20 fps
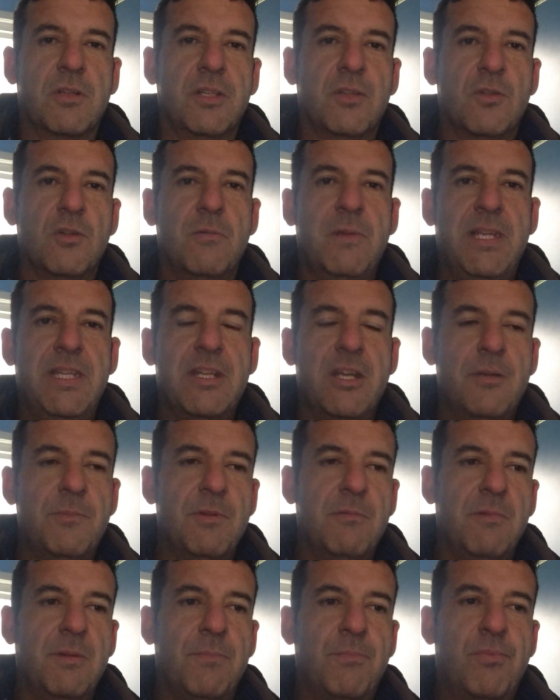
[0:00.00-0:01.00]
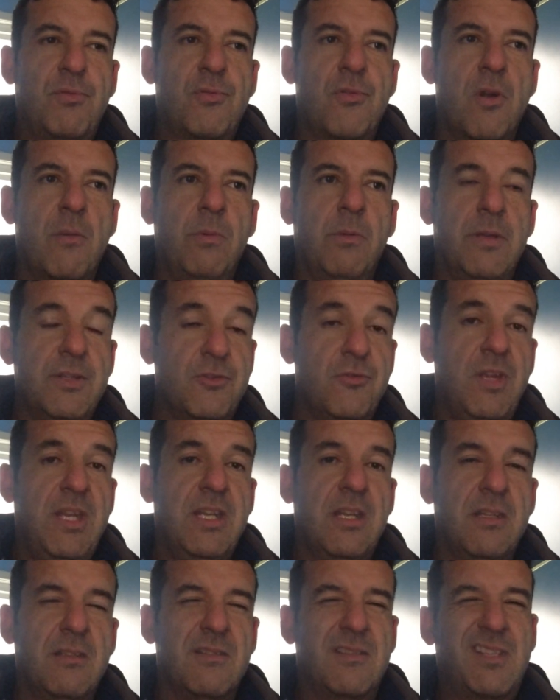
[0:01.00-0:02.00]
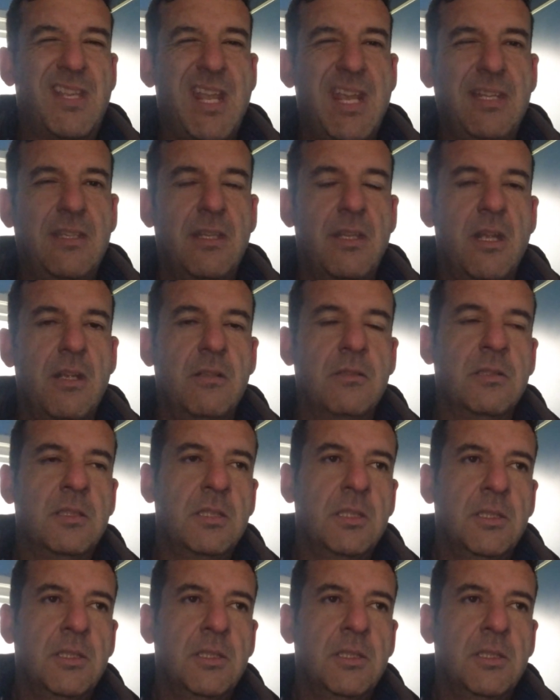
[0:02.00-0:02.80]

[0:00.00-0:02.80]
going to go away now, but it's raining kind of now,